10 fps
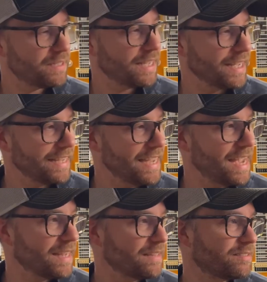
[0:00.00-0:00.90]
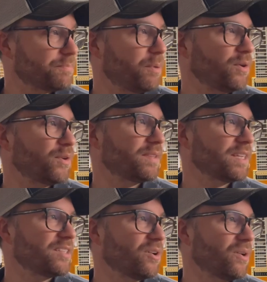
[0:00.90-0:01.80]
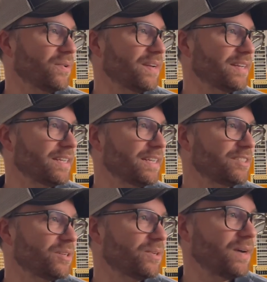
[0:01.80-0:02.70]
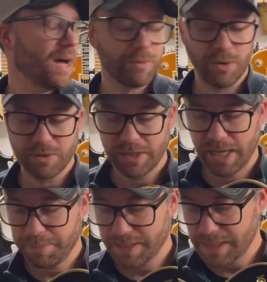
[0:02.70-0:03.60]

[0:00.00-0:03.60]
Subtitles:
yeah, it's part of the guitar, so I'm going to keep it